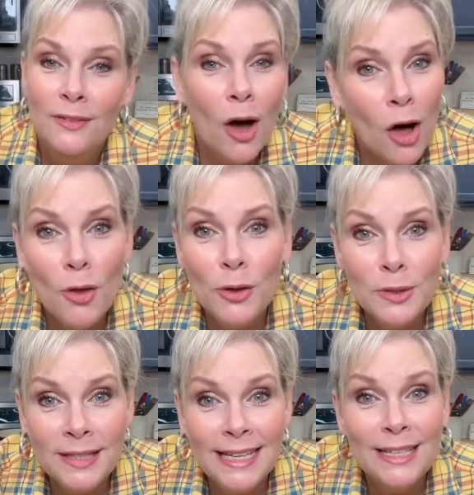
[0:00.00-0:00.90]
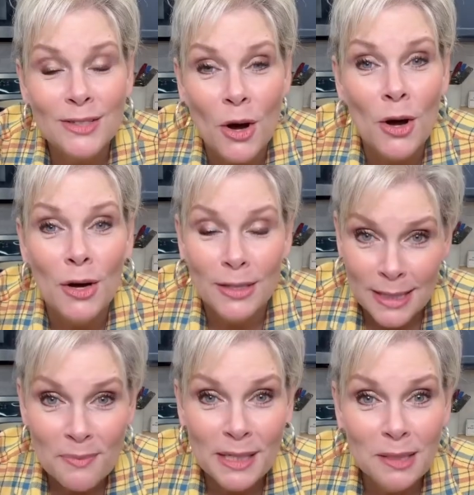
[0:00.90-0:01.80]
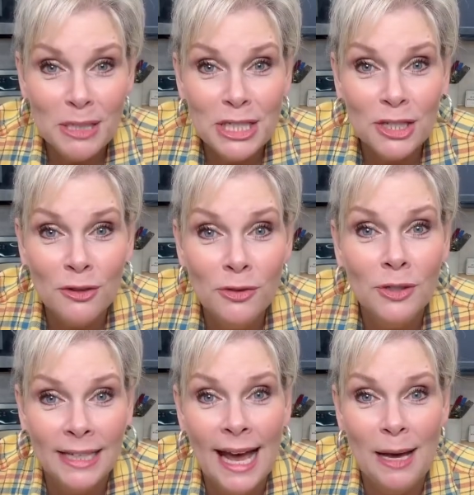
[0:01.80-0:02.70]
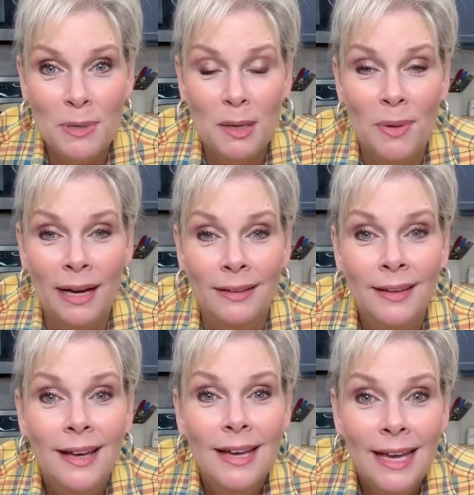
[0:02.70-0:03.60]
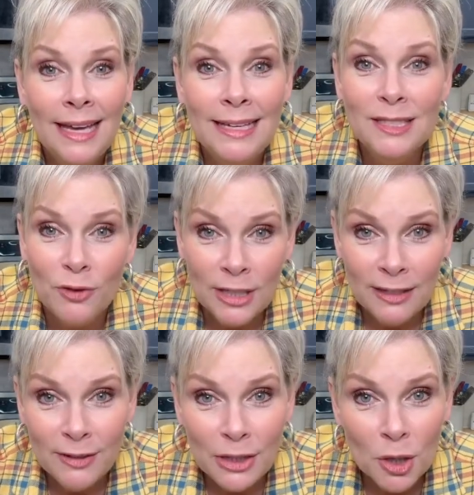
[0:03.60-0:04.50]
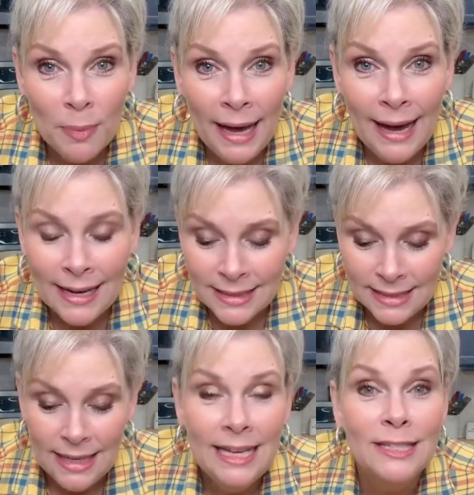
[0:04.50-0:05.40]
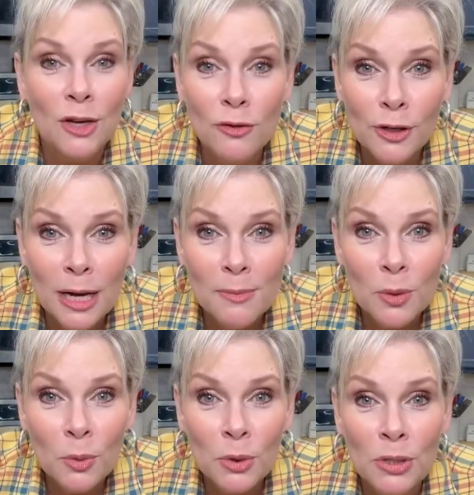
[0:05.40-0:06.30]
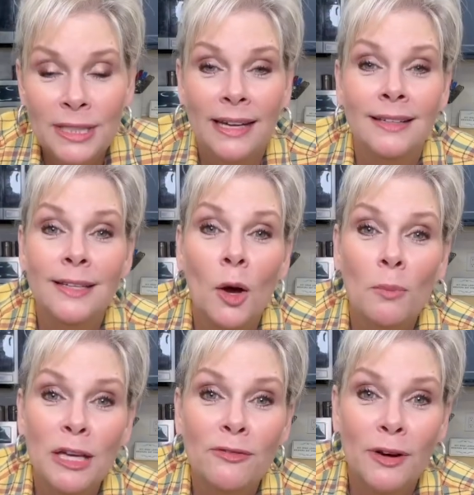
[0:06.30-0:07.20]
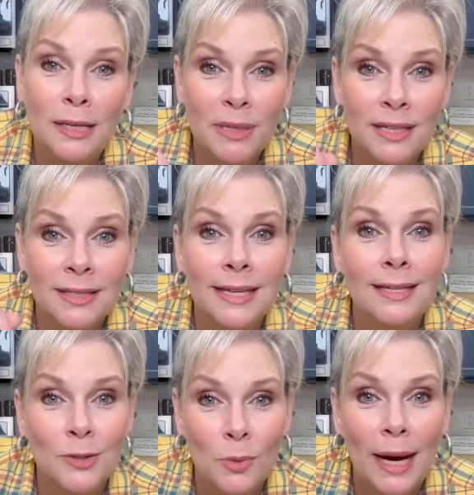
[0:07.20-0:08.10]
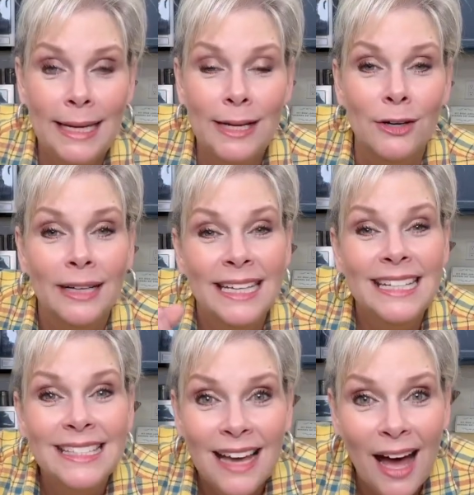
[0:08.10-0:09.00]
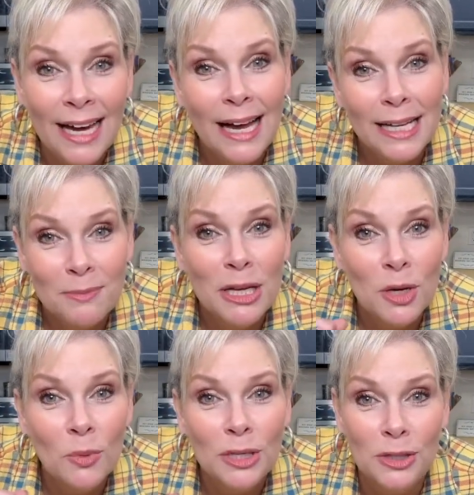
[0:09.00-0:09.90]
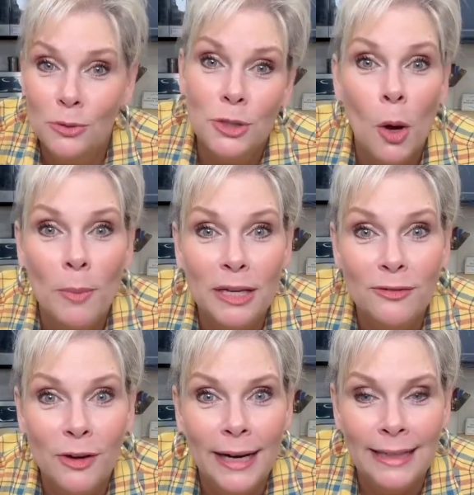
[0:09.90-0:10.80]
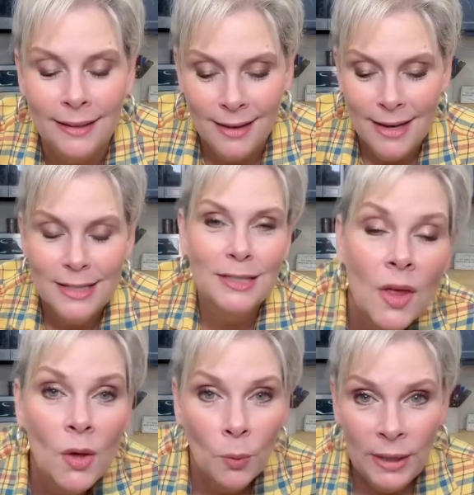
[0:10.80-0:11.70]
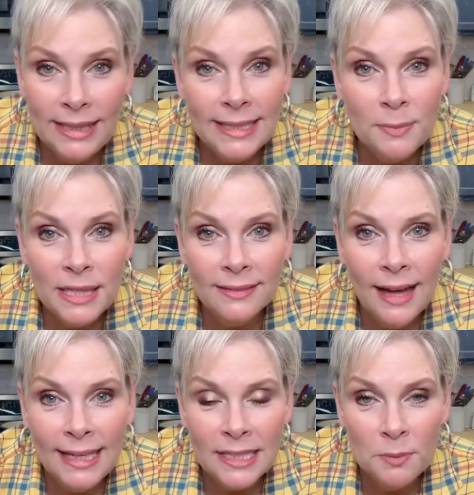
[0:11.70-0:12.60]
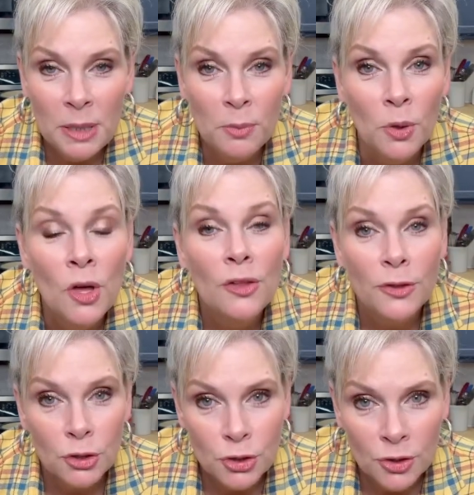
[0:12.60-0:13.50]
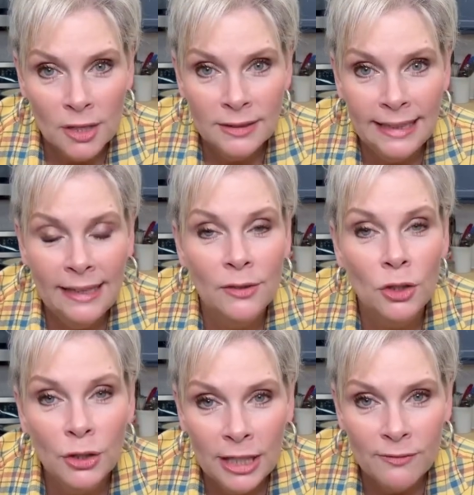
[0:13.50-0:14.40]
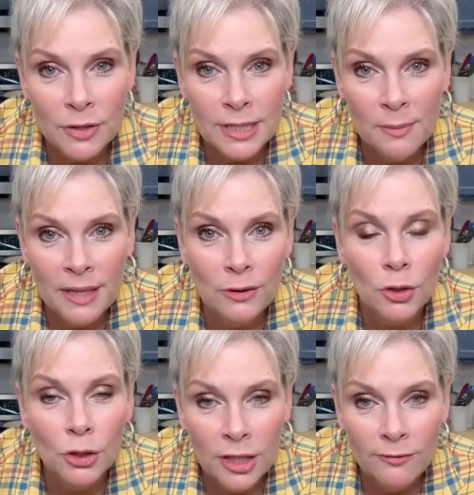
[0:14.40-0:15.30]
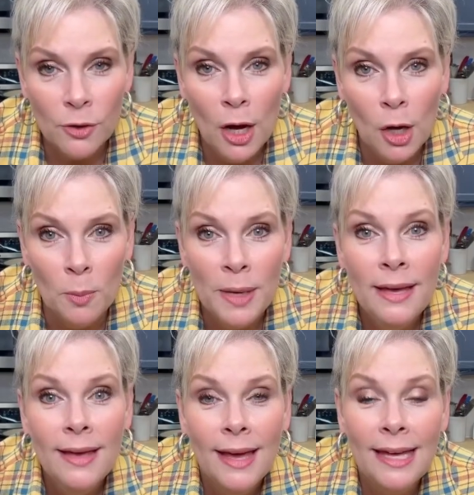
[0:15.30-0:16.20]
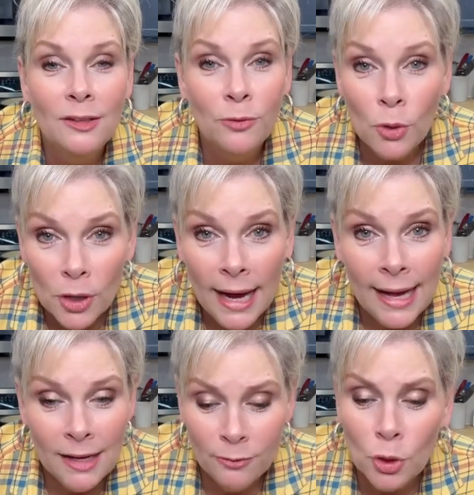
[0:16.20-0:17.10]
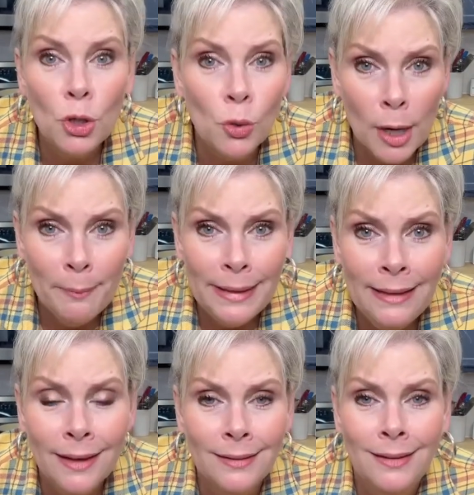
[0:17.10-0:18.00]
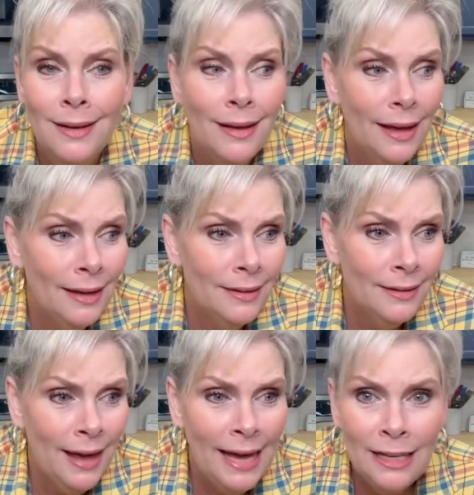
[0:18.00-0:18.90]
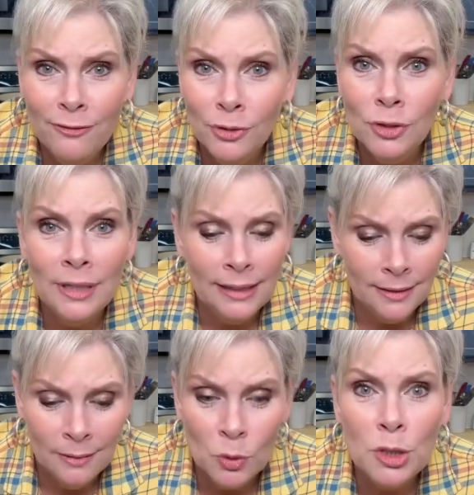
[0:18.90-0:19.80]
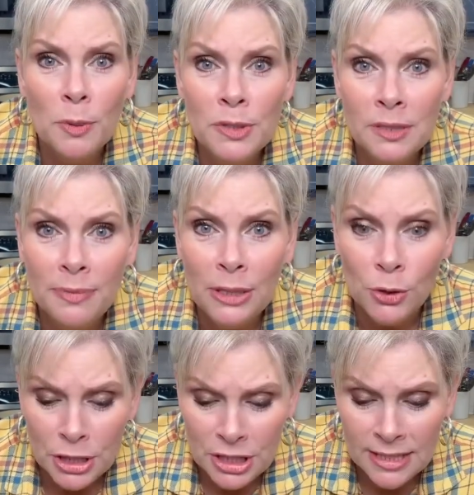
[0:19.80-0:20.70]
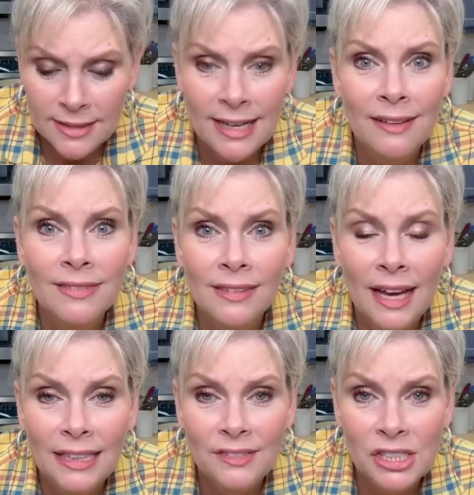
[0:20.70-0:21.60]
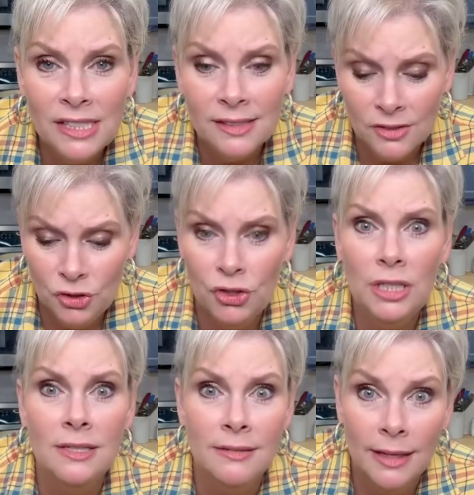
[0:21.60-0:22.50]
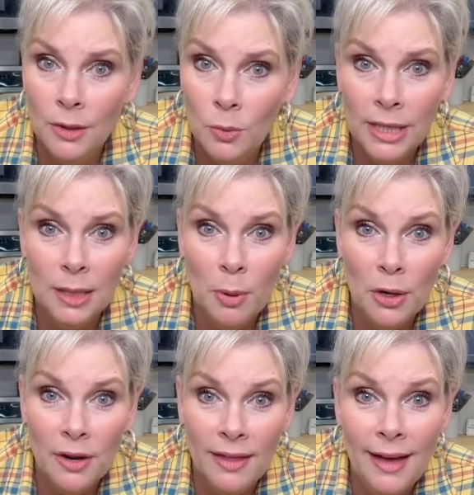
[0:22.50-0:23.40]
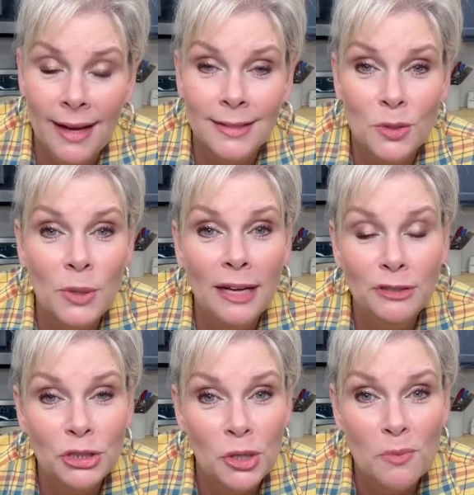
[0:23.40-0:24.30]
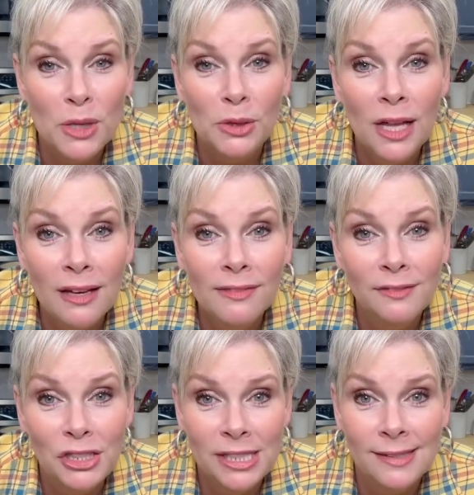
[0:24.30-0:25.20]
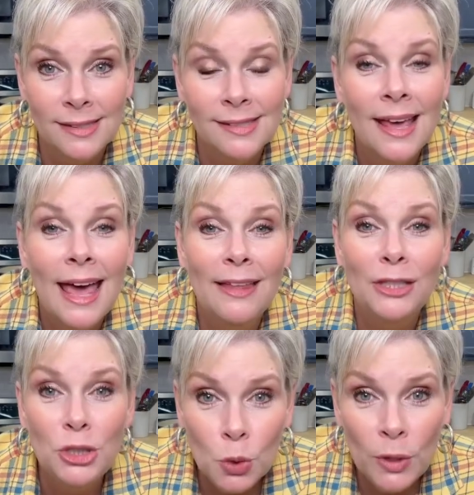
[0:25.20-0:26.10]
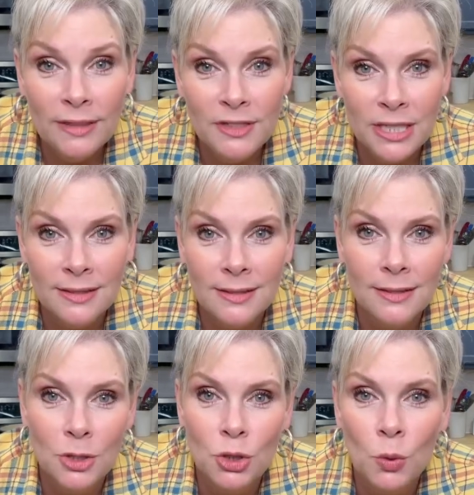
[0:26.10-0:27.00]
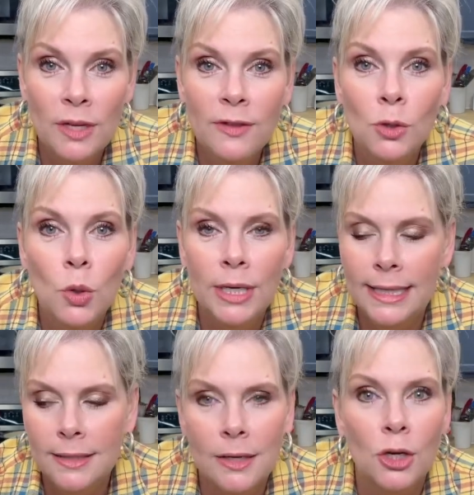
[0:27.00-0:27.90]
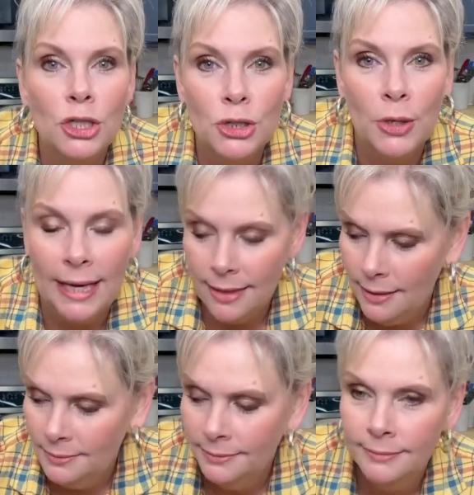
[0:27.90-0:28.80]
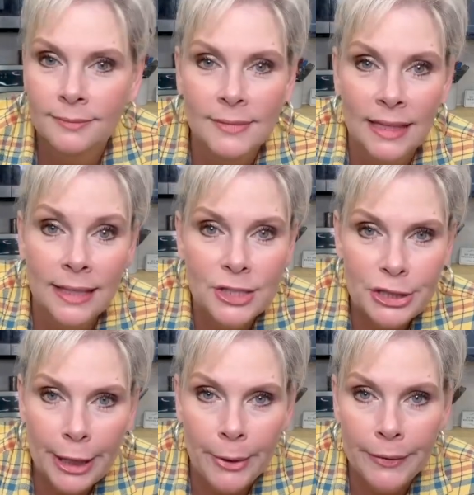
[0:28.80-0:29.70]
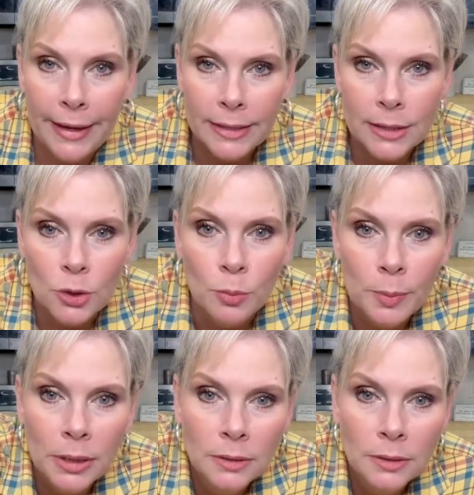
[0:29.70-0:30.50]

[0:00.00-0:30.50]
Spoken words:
All those things are something to be cheerful and happy about. He's forgiven your past. He's overcome the world, and don't be afraid because he is right here. It is I am here with you. Don't be afraid. So we need to be a light to people. They're struggling and they're looking for something. They're looking for hope. And if we're grumpy and hateful and we're supposed to be Christians and have the light of Jesus, geez, they don't want any part of that. So we have to show them the love of Jesus and the joy of Jesus. The joy of the Lord is our strength. Let's check on that soup.